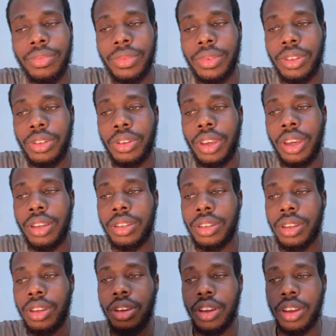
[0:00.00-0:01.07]
So yes,
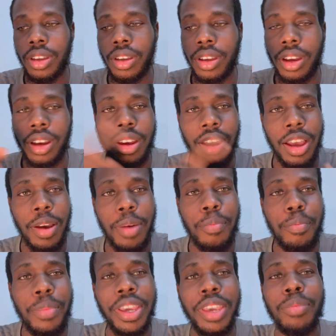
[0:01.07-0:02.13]

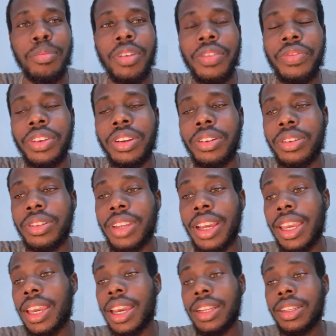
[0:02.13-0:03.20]
making more videos. I
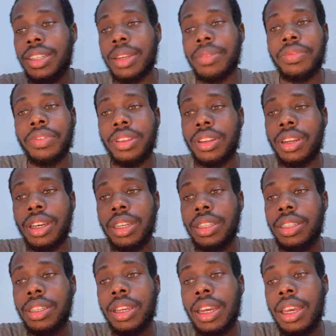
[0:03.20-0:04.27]
can't sleep for the
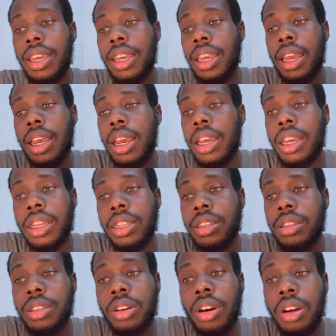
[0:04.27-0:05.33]
night.
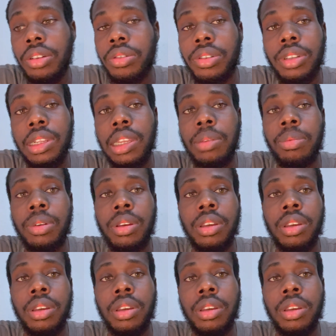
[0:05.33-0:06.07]
It's hard to sleep.